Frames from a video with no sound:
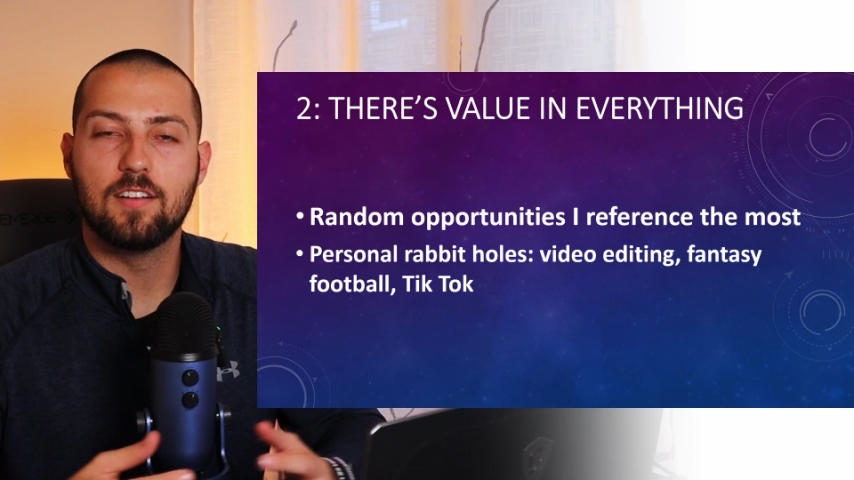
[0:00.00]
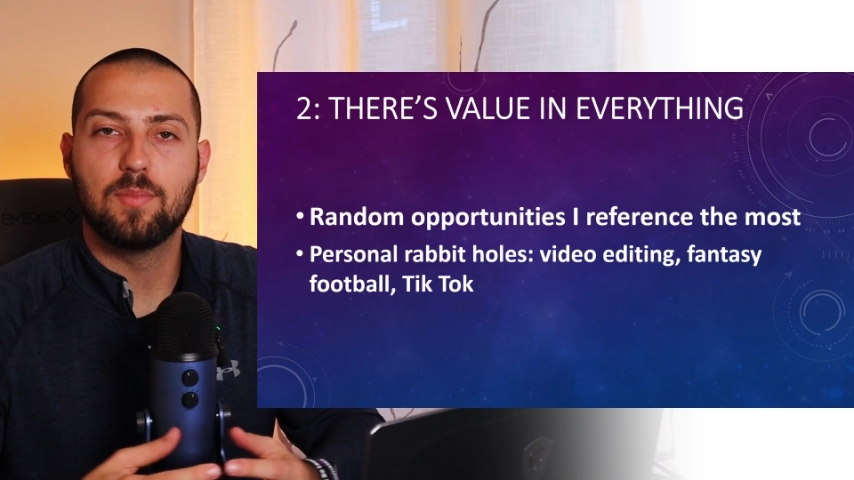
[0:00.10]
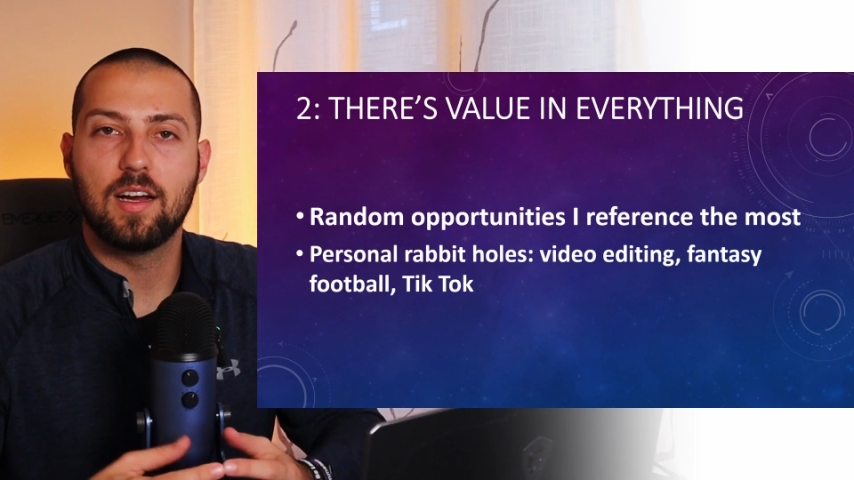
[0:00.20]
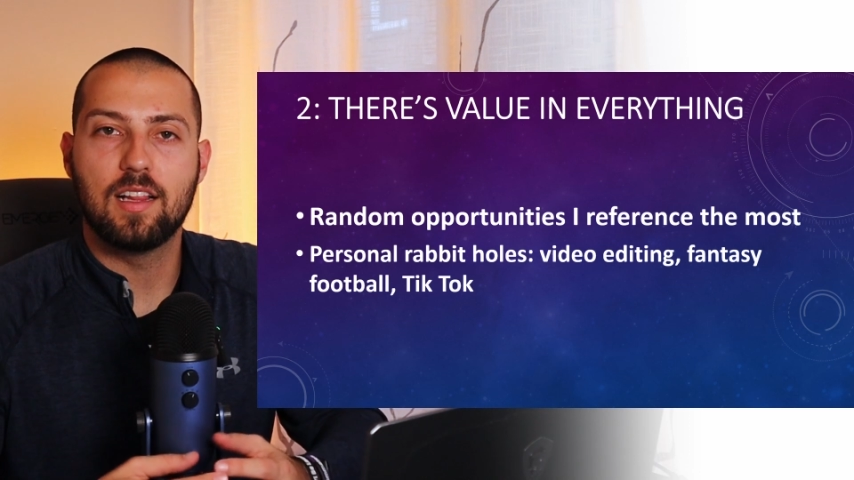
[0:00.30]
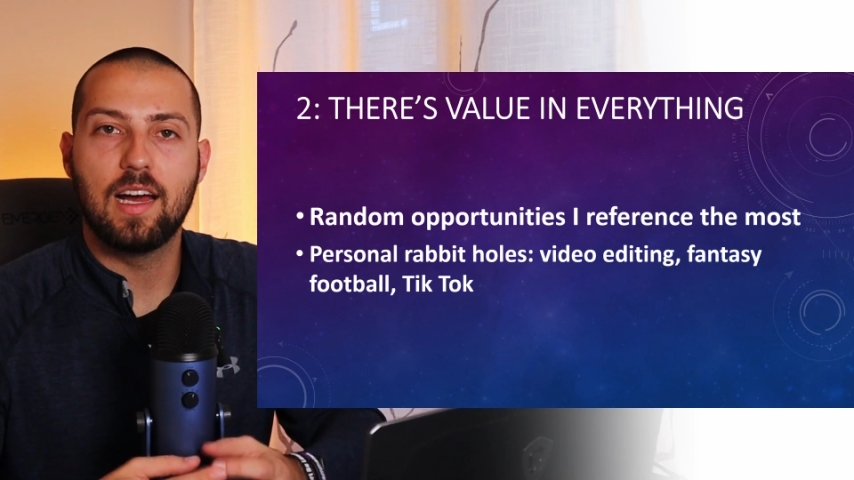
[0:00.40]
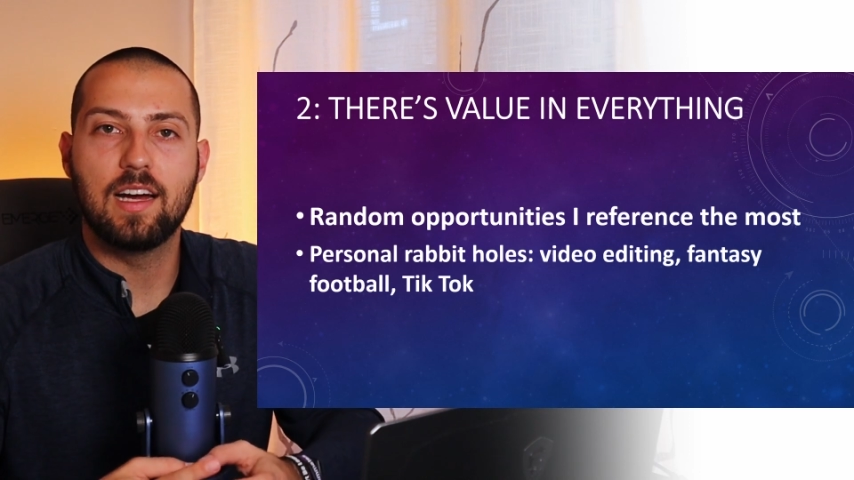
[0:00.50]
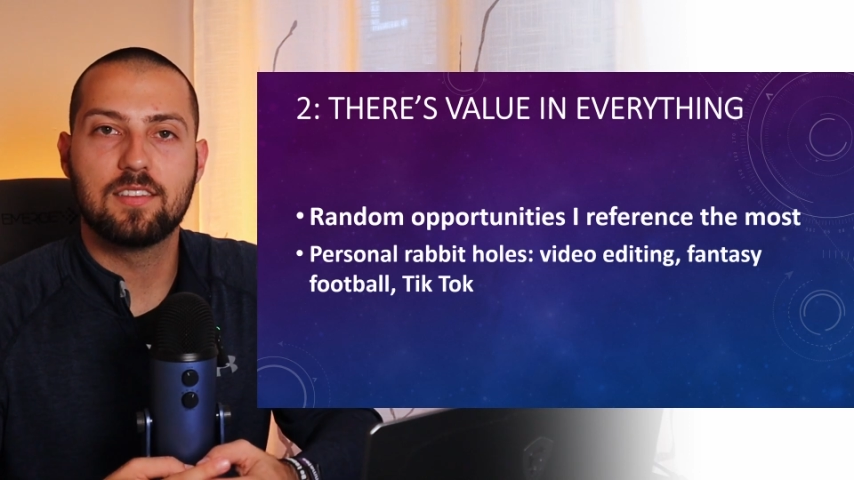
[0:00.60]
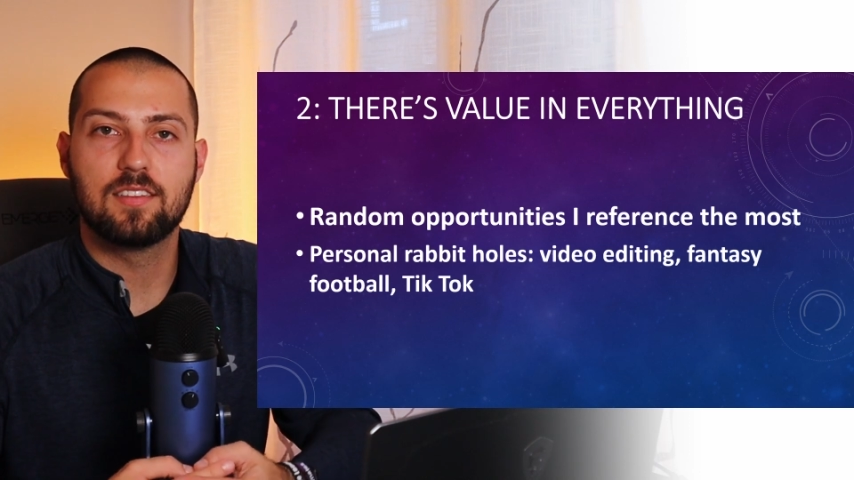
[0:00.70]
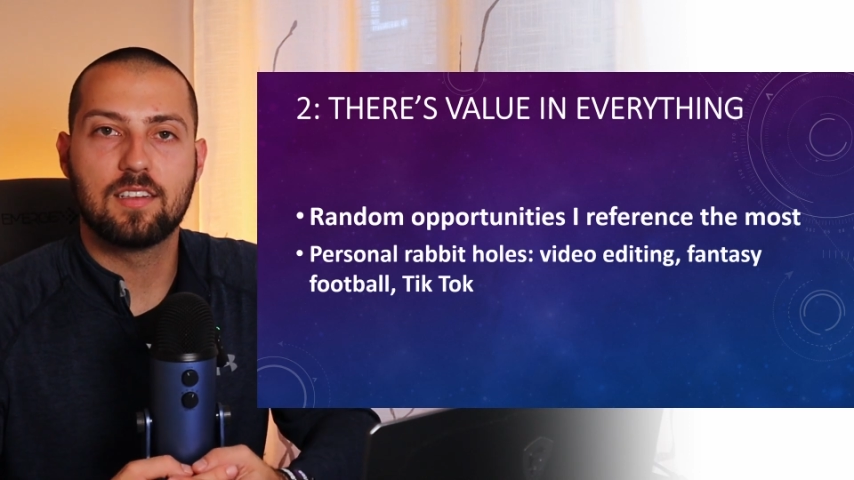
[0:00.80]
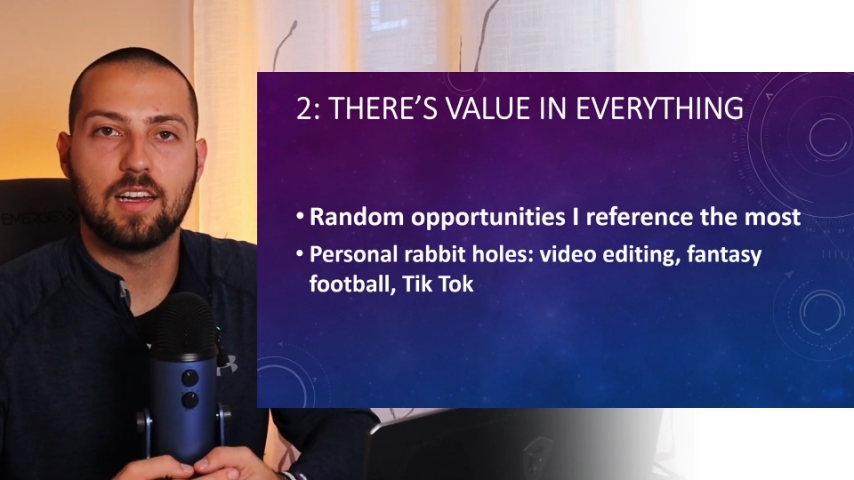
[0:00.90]
of my
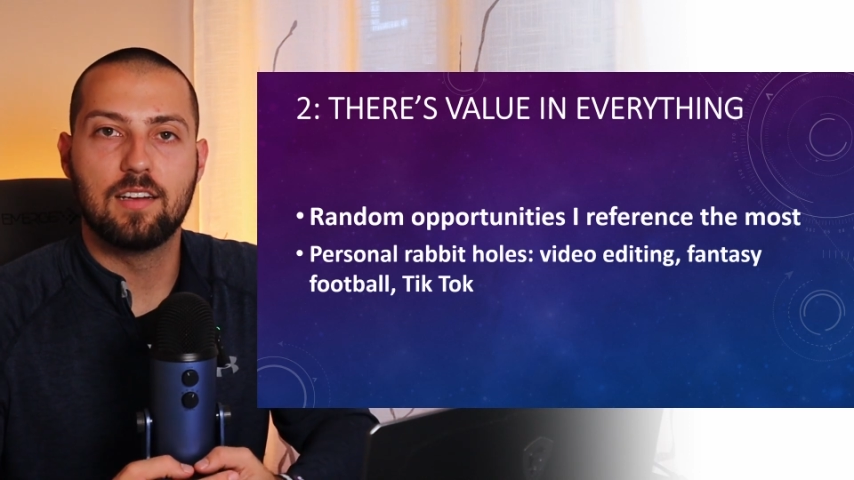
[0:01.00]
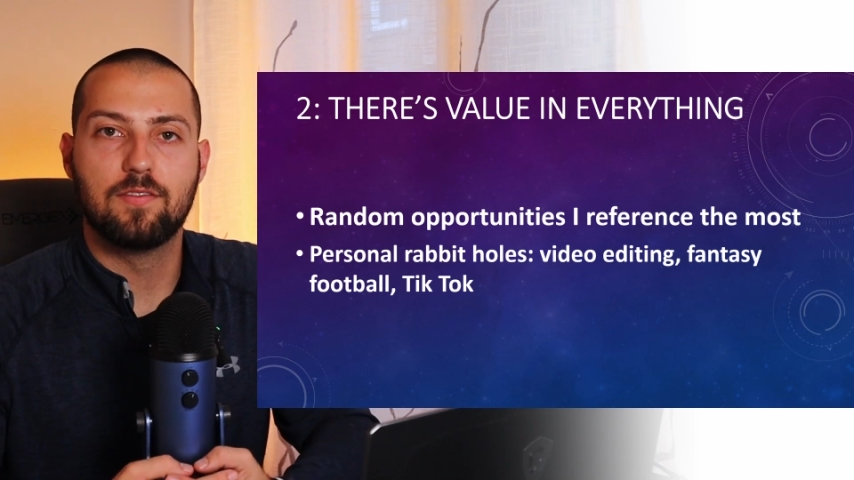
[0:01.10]
last kind